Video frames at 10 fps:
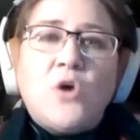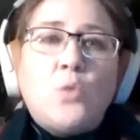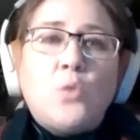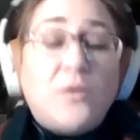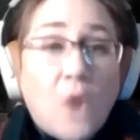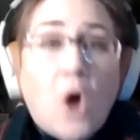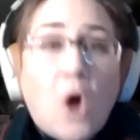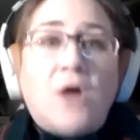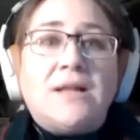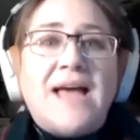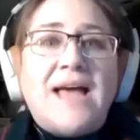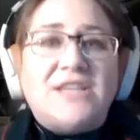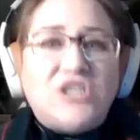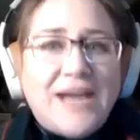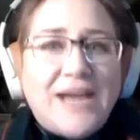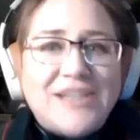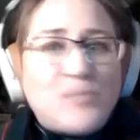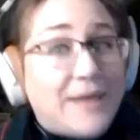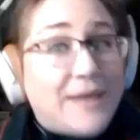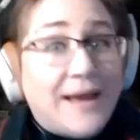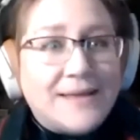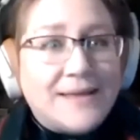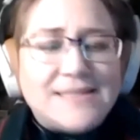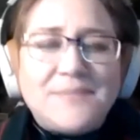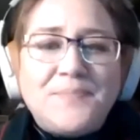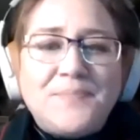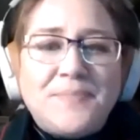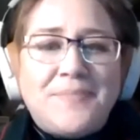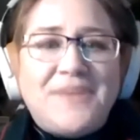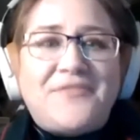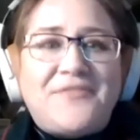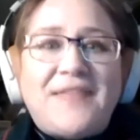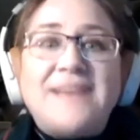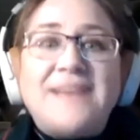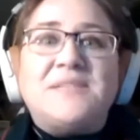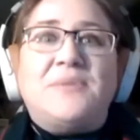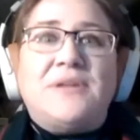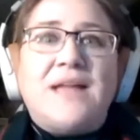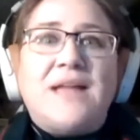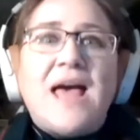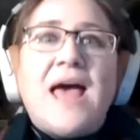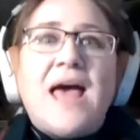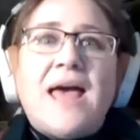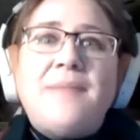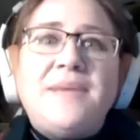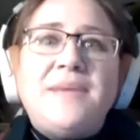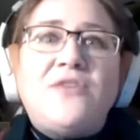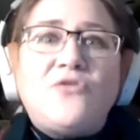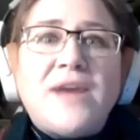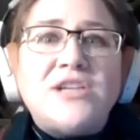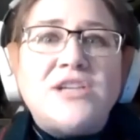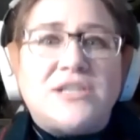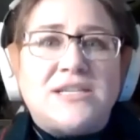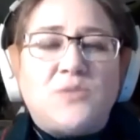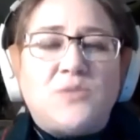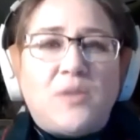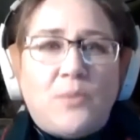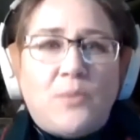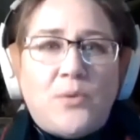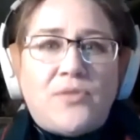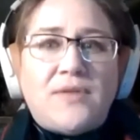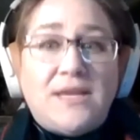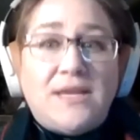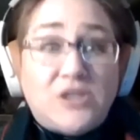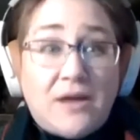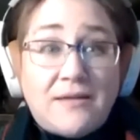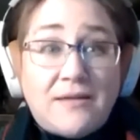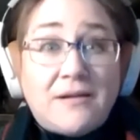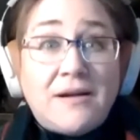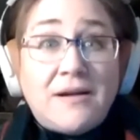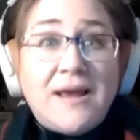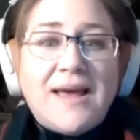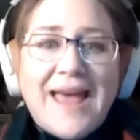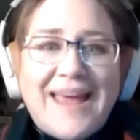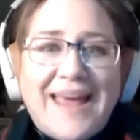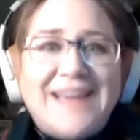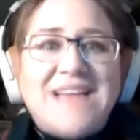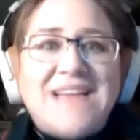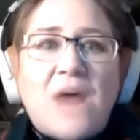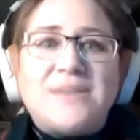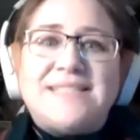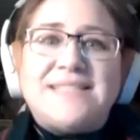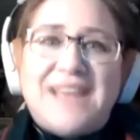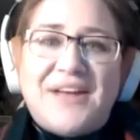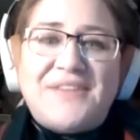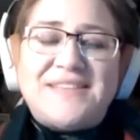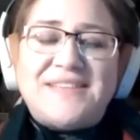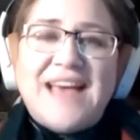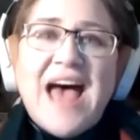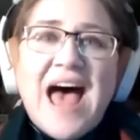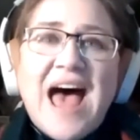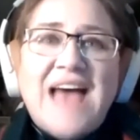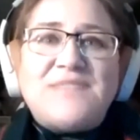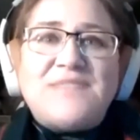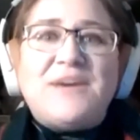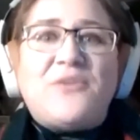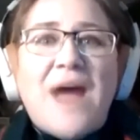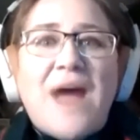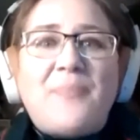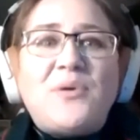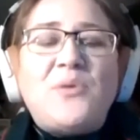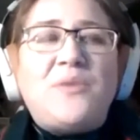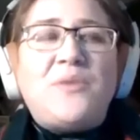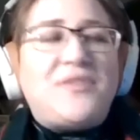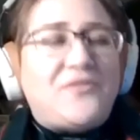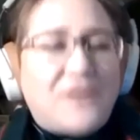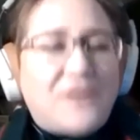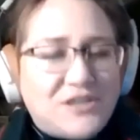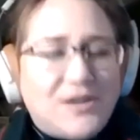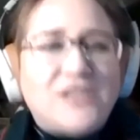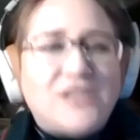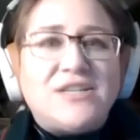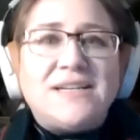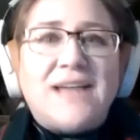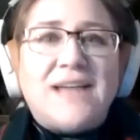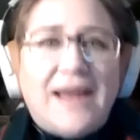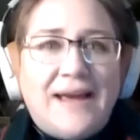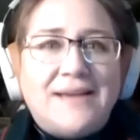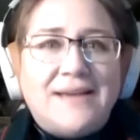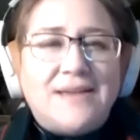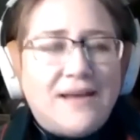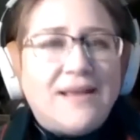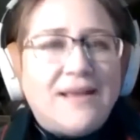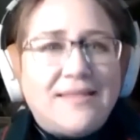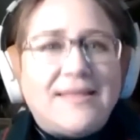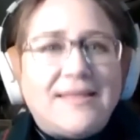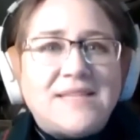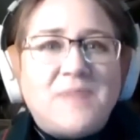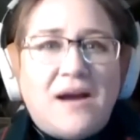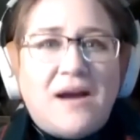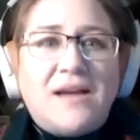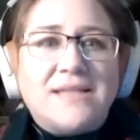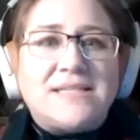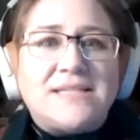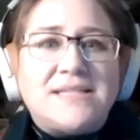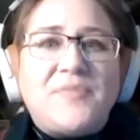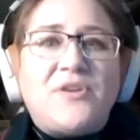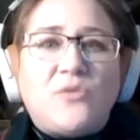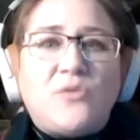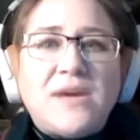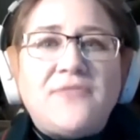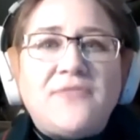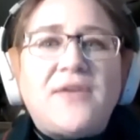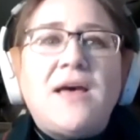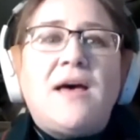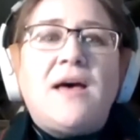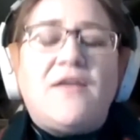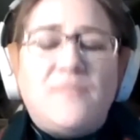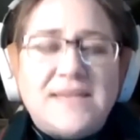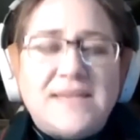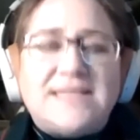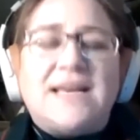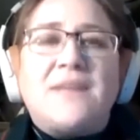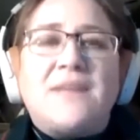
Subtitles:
We've all had to change plans, be flexible, and be gracious with both each other and ourselves as we grapple with the frustration and, let's be honest, the grief of missing